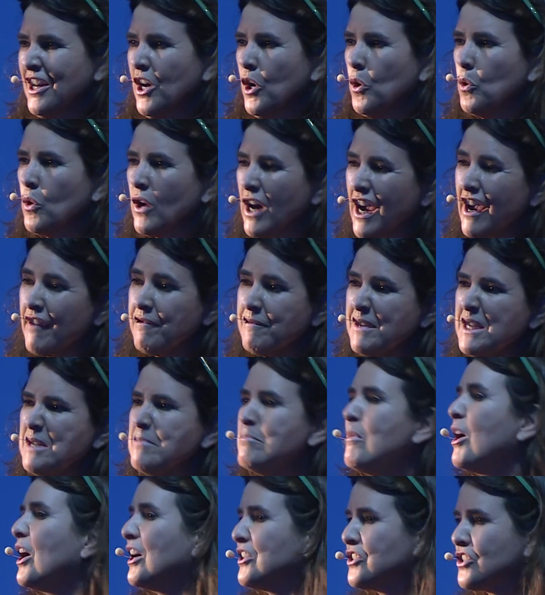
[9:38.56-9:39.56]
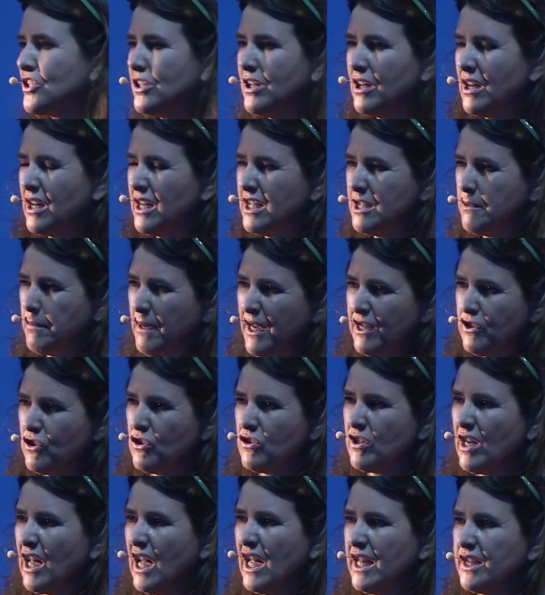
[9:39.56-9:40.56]
who have been marginalized by
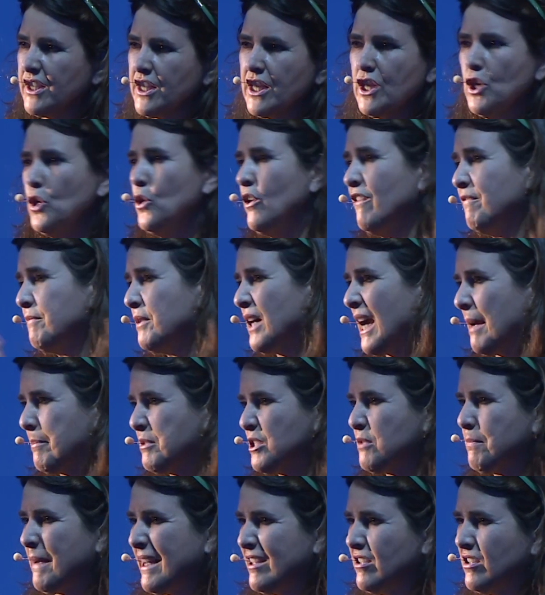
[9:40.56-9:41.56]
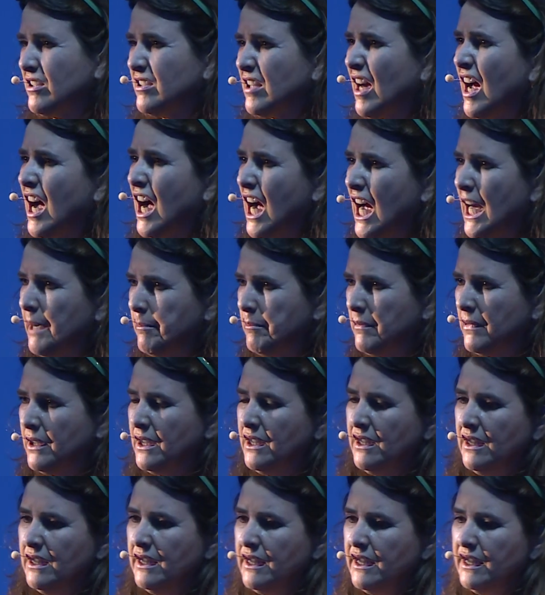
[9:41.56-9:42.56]
society, who have perhaps spent time
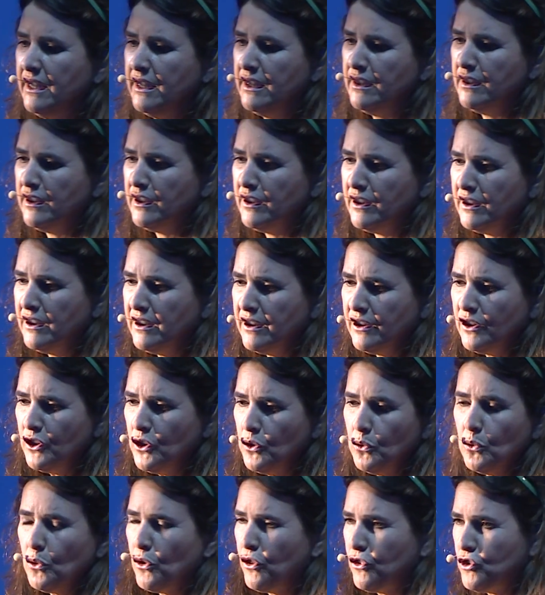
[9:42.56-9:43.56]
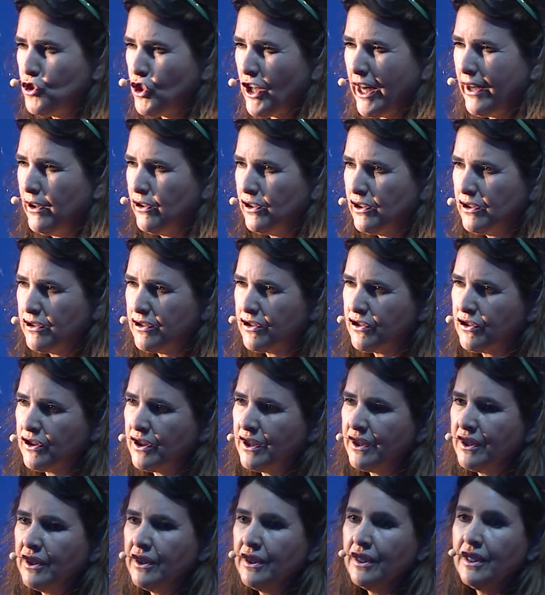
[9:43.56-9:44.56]
in youth jails.
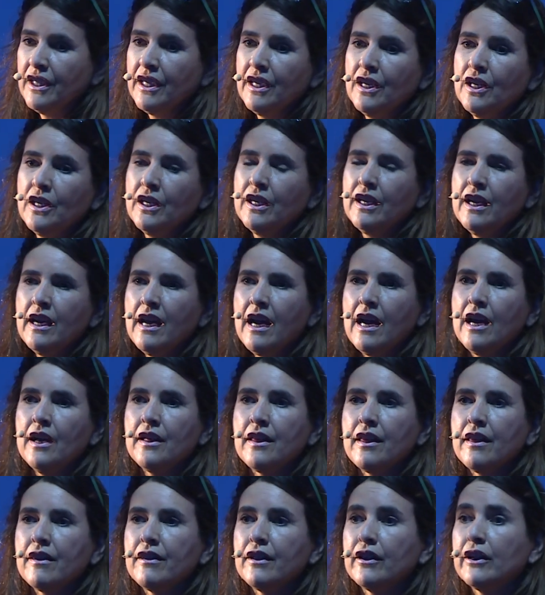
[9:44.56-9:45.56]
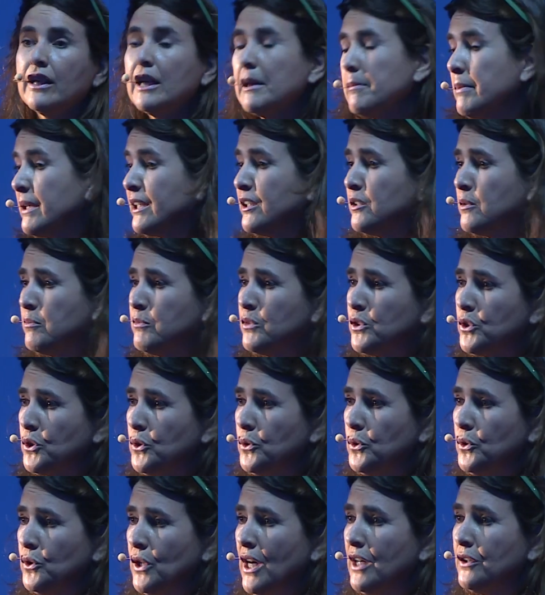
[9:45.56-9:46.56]
They're helping them
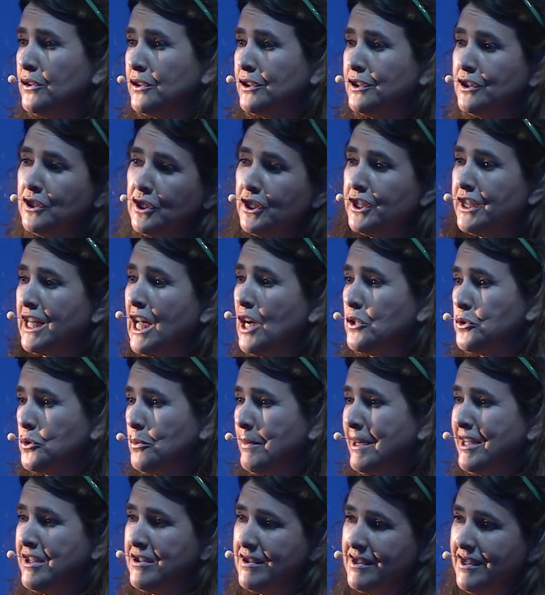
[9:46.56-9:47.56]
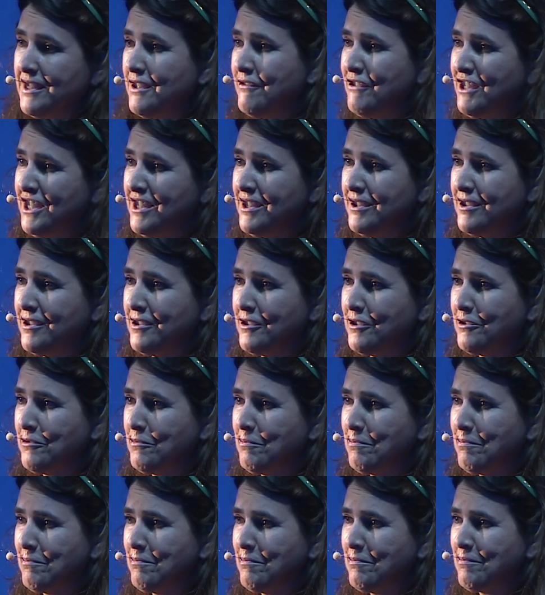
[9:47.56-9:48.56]
to learn how to make CVs.
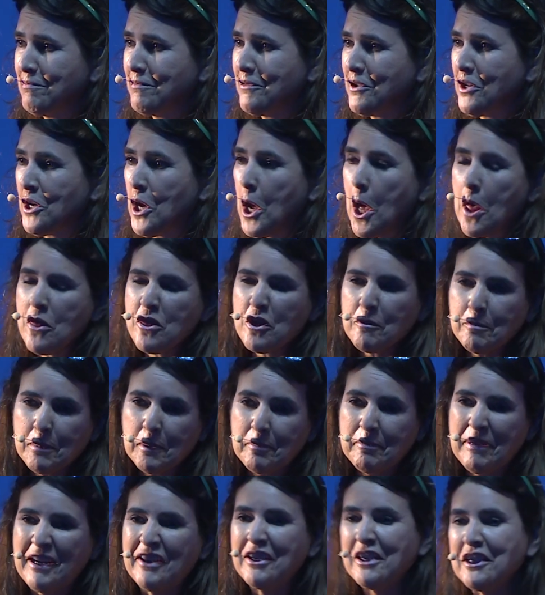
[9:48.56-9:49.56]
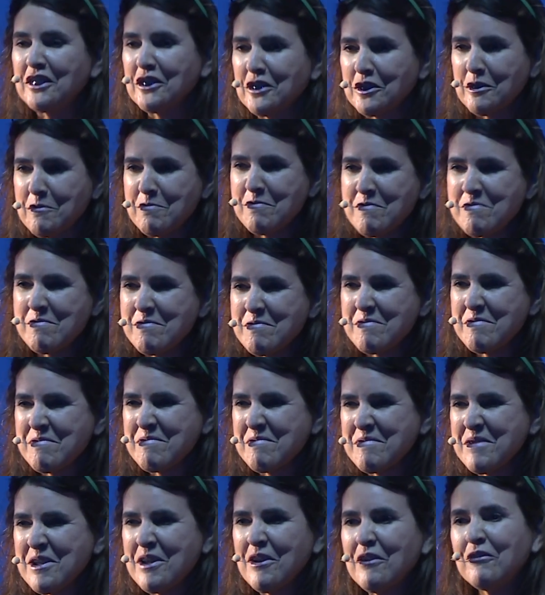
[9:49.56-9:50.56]
They're preparing them
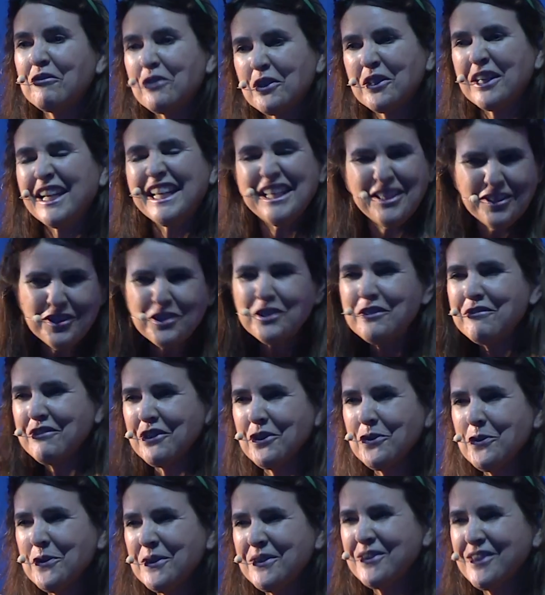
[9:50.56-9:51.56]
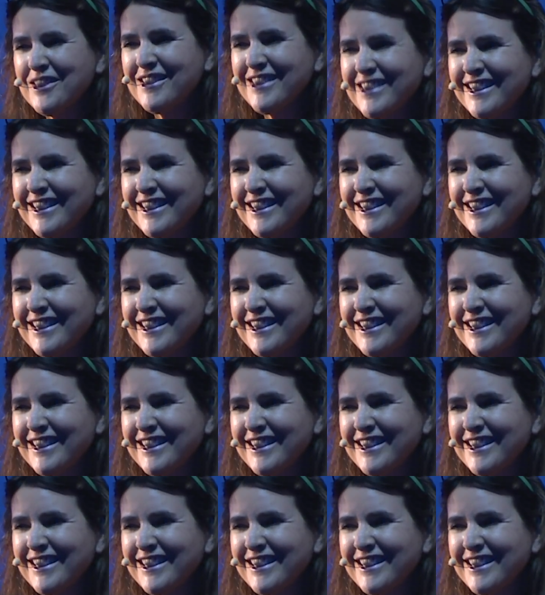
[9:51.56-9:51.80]
for interviews.